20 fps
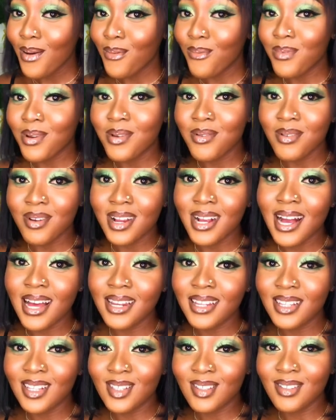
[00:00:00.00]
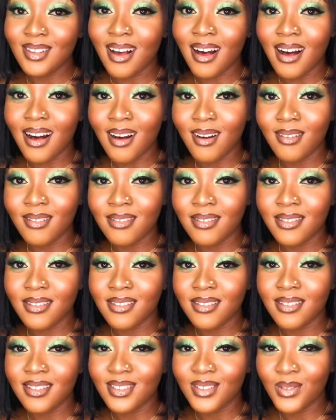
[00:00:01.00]
regarding to how
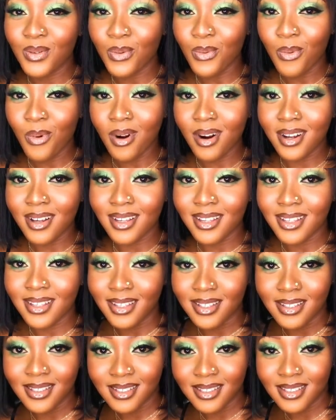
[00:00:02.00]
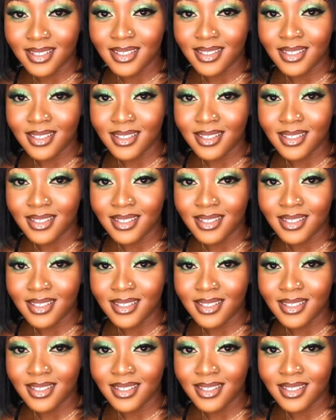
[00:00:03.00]
the work is.